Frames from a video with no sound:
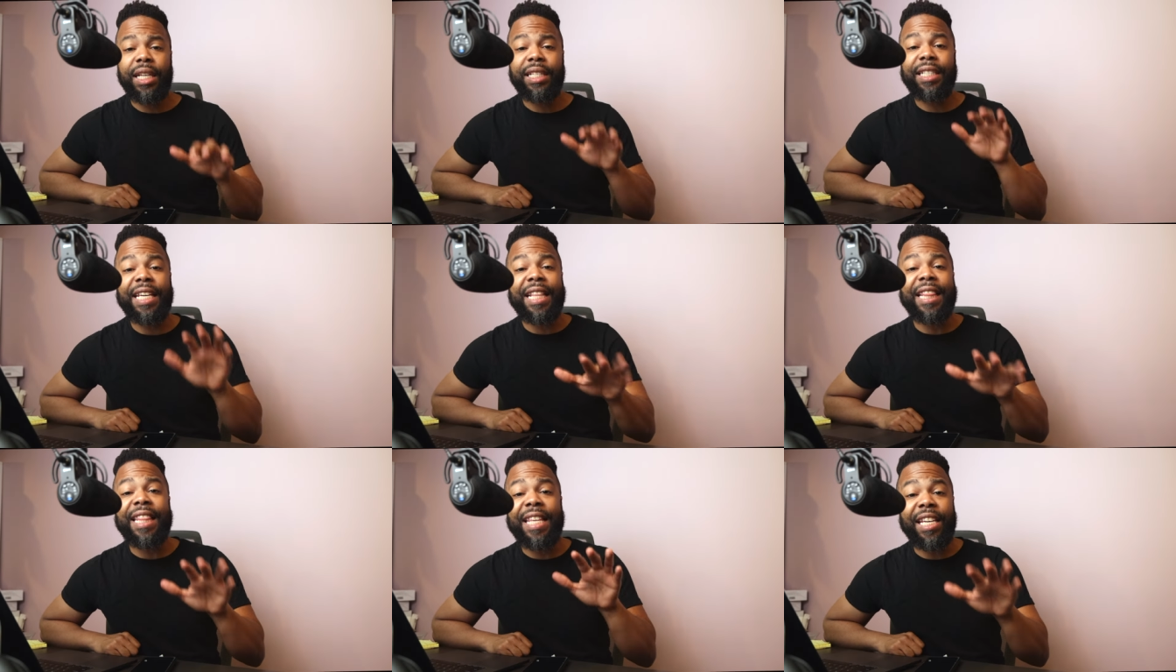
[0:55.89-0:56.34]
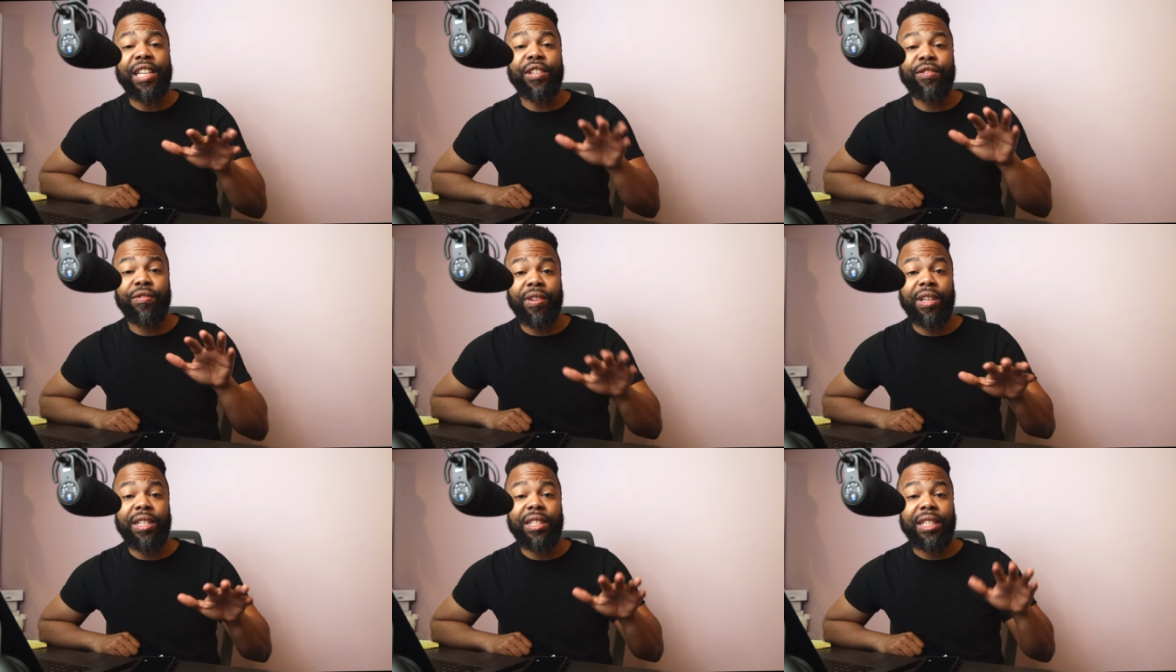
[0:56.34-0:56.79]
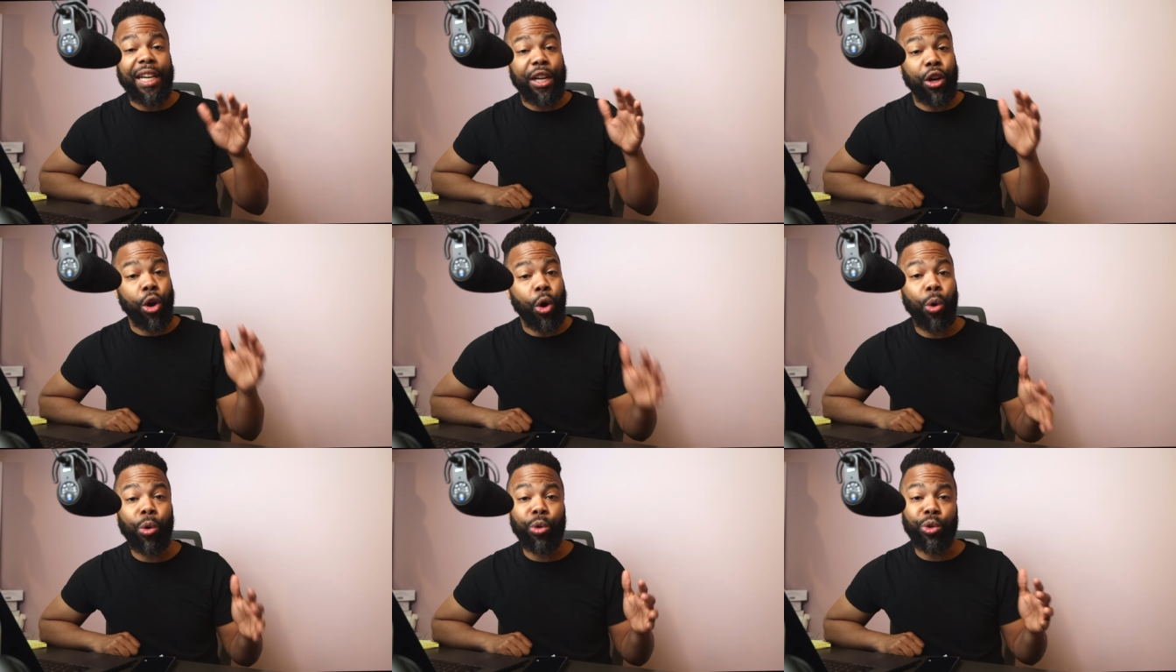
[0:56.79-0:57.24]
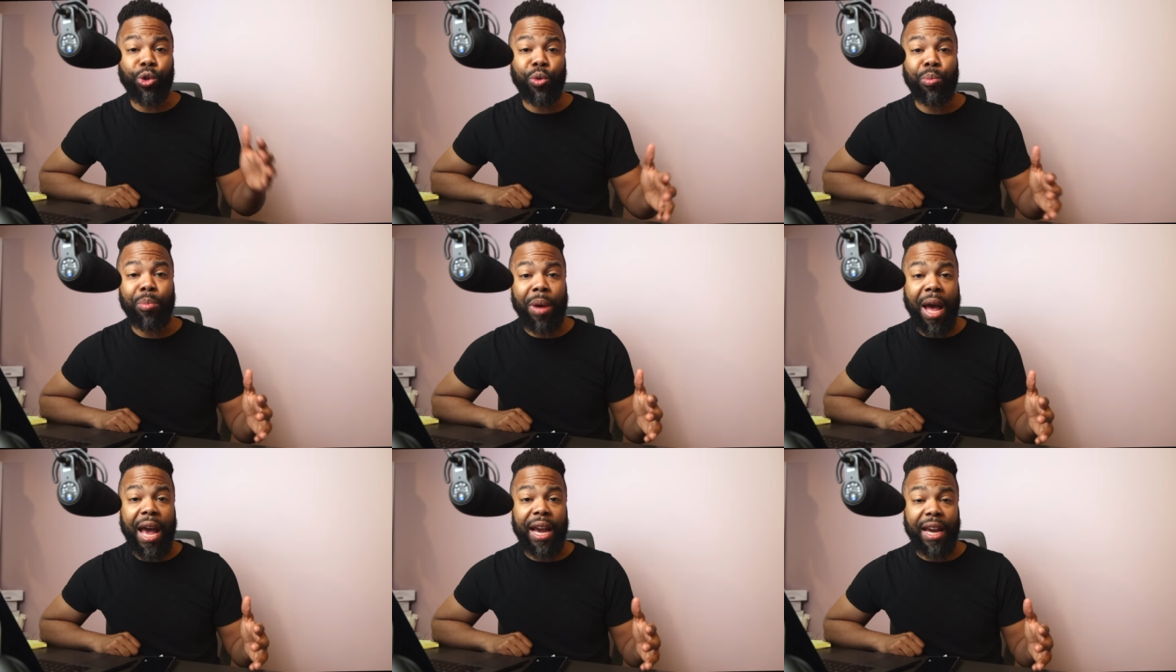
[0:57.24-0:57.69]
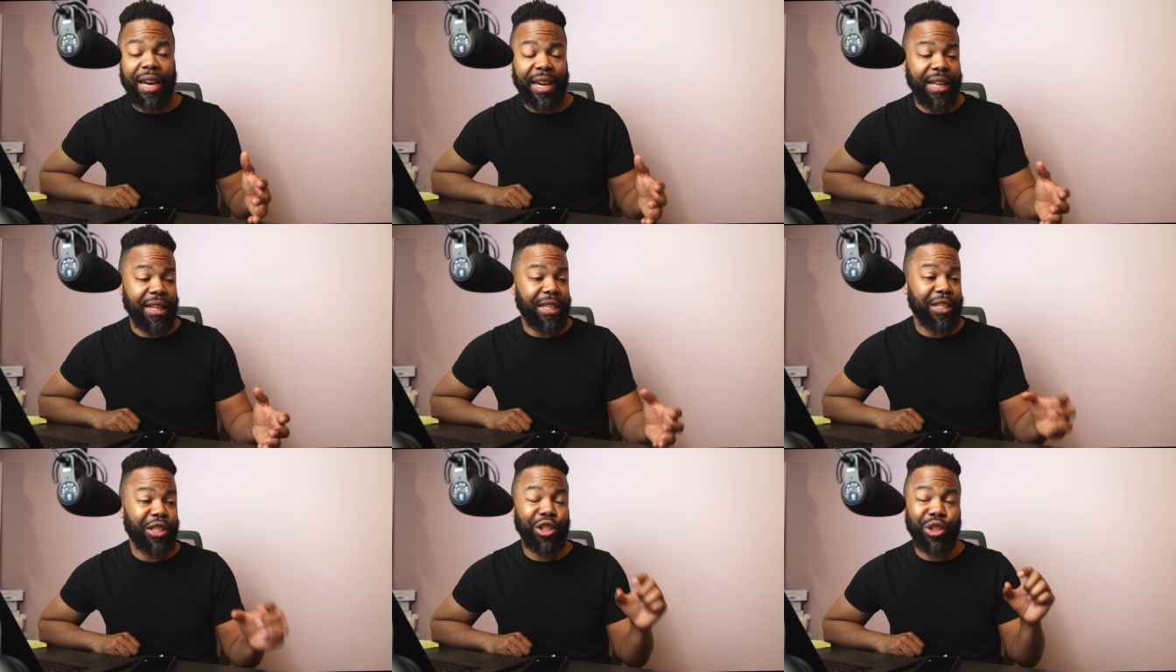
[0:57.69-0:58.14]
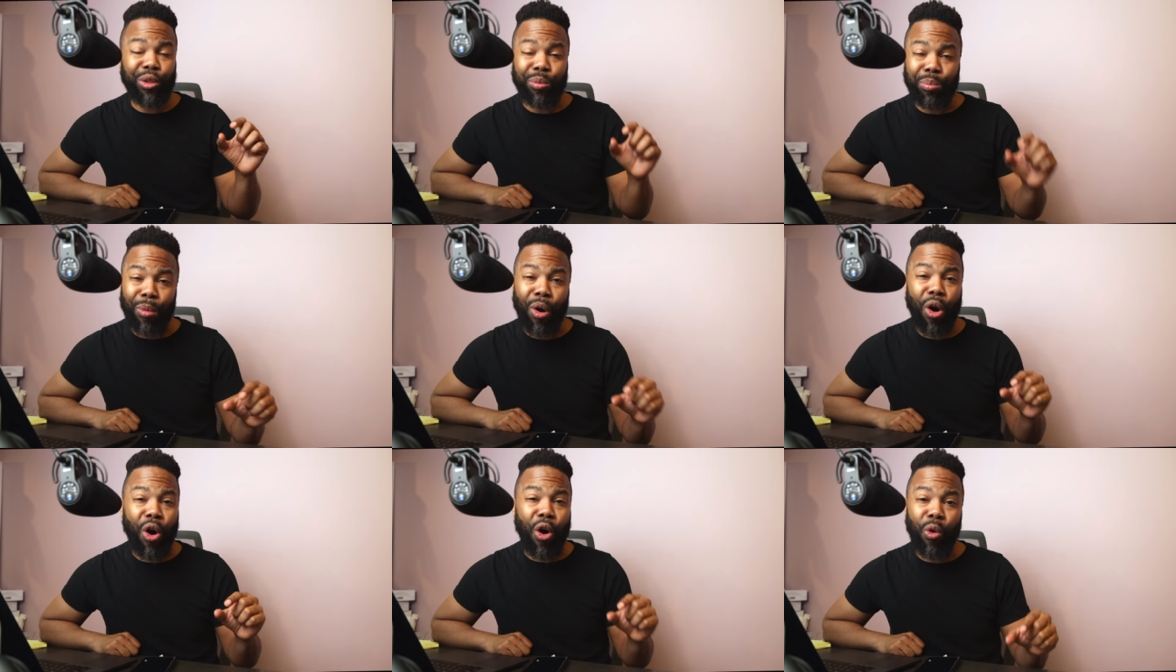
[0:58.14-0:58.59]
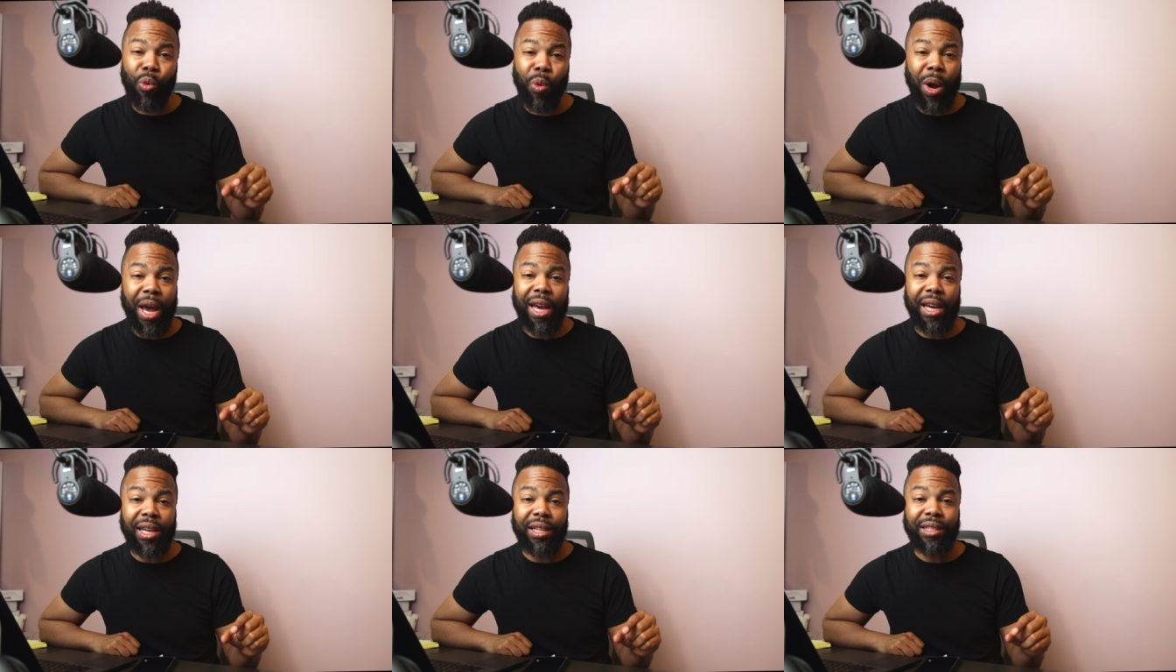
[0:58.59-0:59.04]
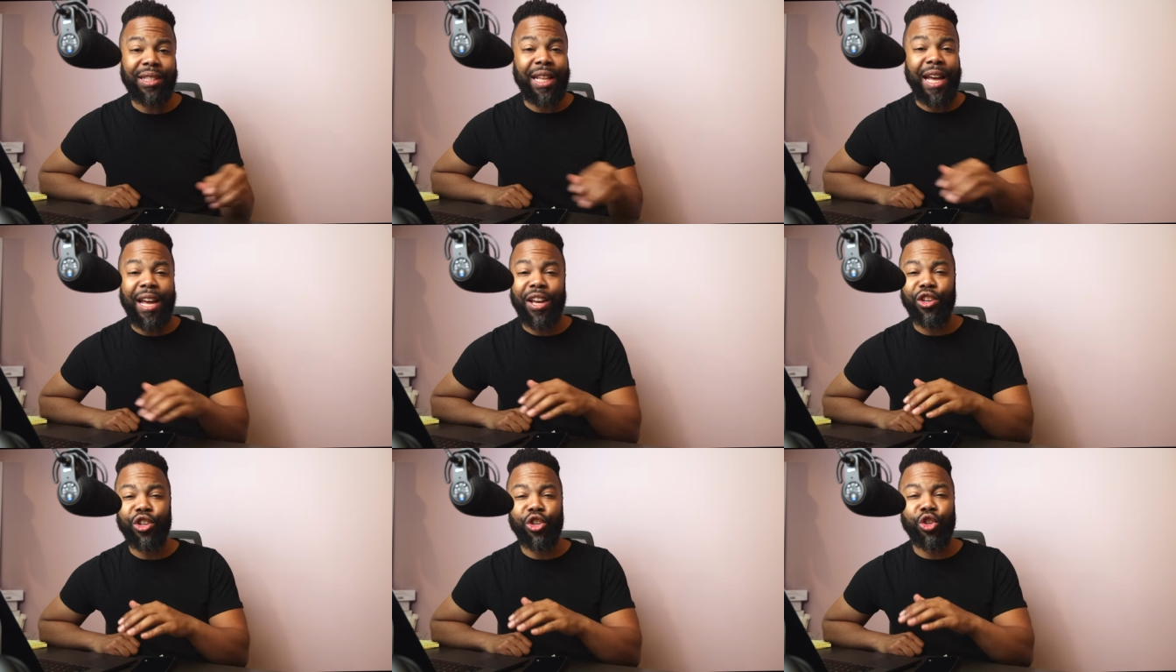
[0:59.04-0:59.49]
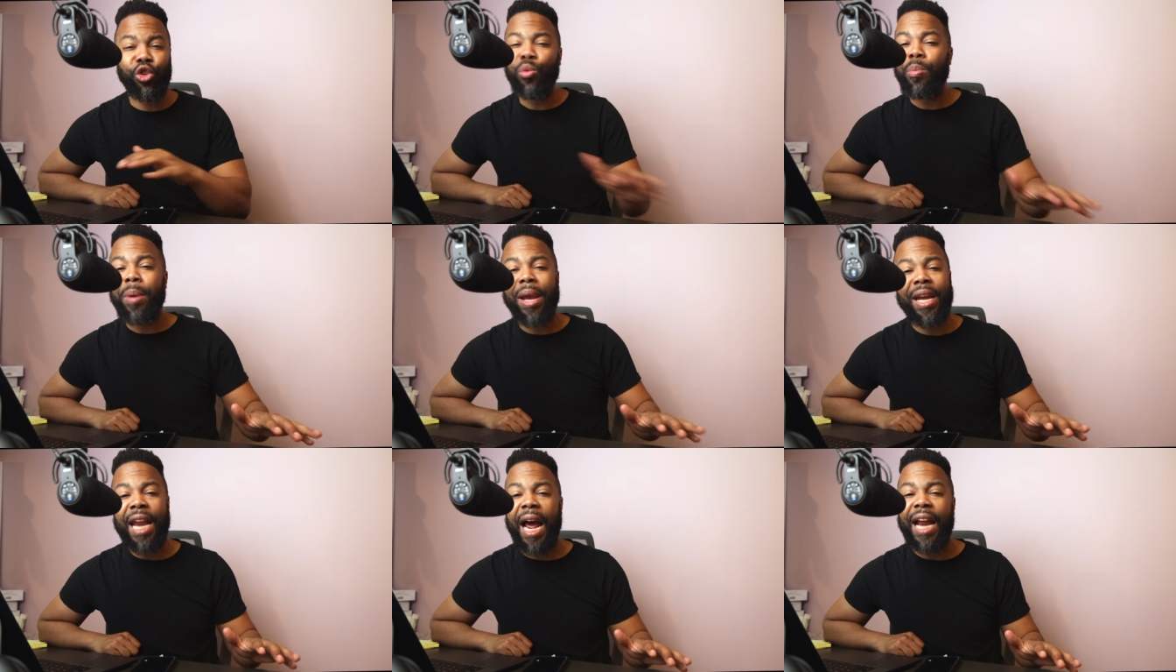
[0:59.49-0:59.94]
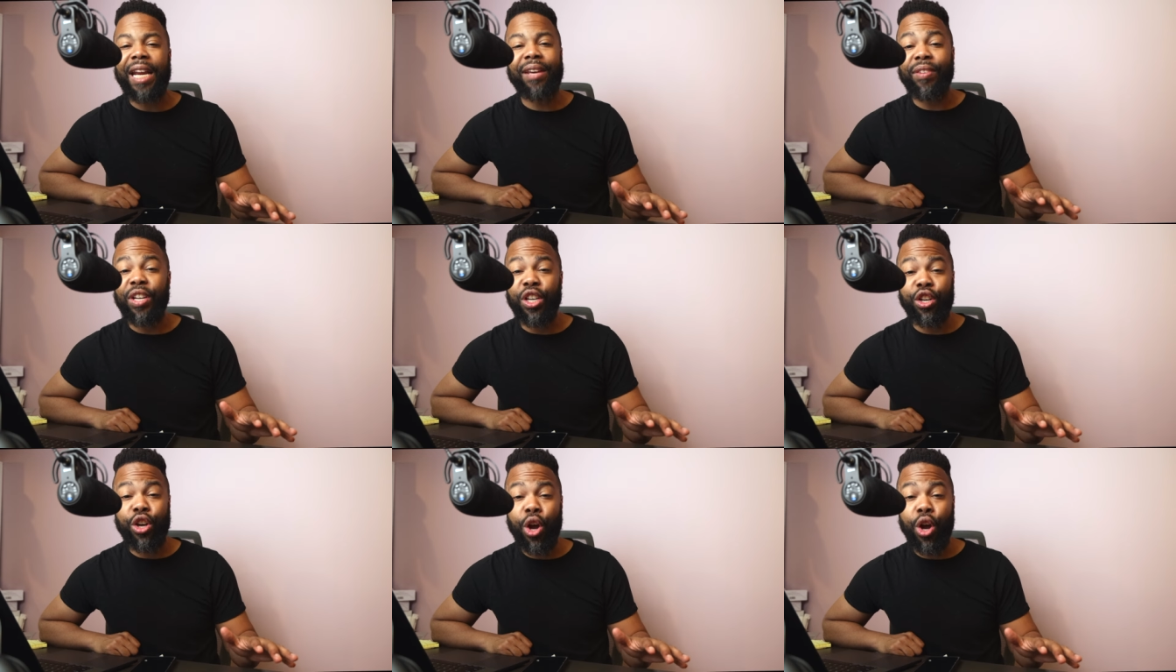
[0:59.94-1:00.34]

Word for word: See, these friends can hold you back in small ways that you may not even